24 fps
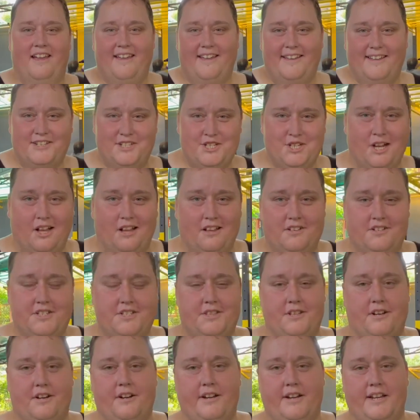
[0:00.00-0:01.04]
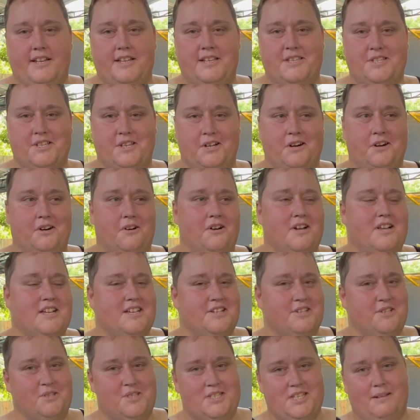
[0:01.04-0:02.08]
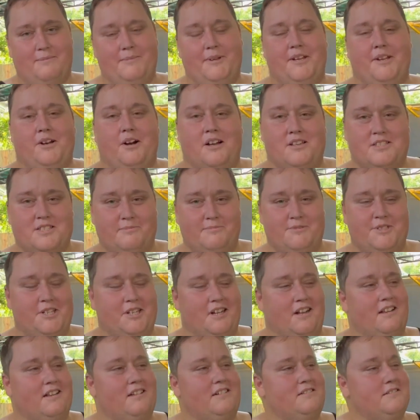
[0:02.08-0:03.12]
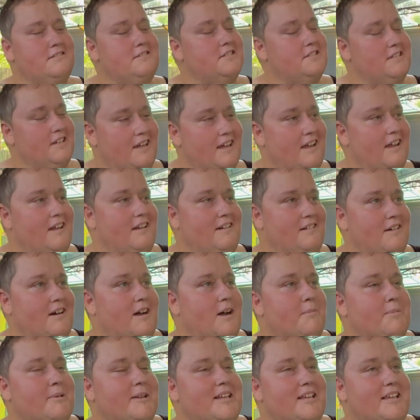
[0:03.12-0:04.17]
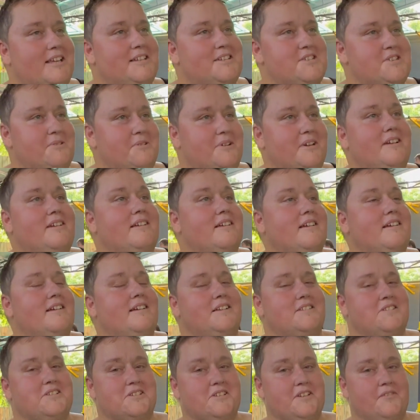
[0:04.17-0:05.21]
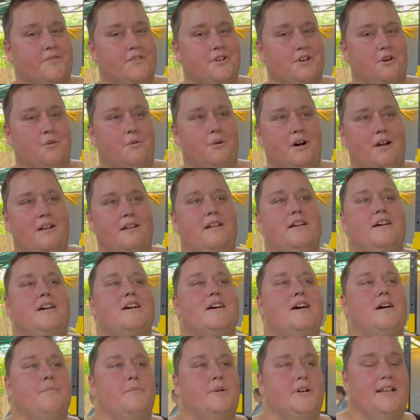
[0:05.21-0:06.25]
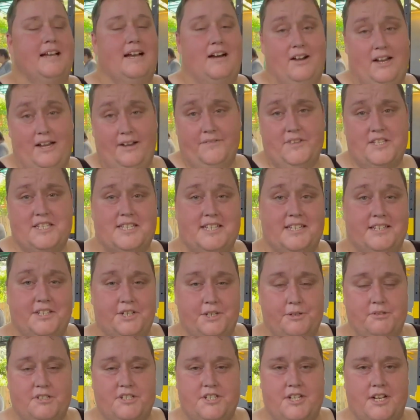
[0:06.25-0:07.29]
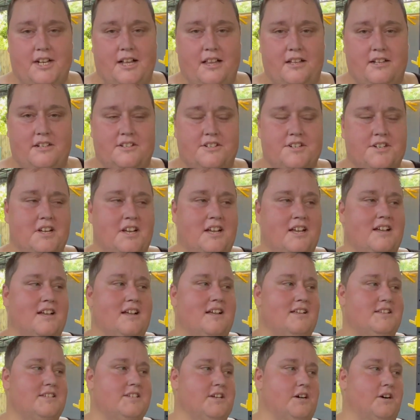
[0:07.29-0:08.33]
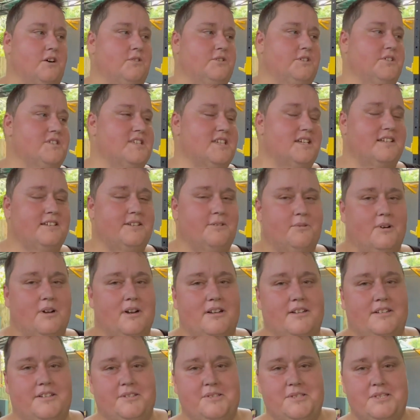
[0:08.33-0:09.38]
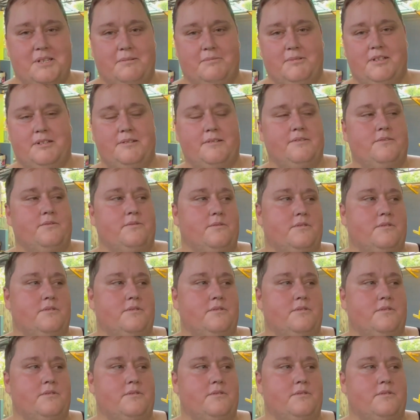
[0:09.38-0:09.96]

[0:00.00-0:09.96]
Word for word: Hey, Challenge Theory. So you sent me an awesome challenge and I'm going to get to it. It's a difficult one, but now I have to send you a challenge. So you said you wanted to do something,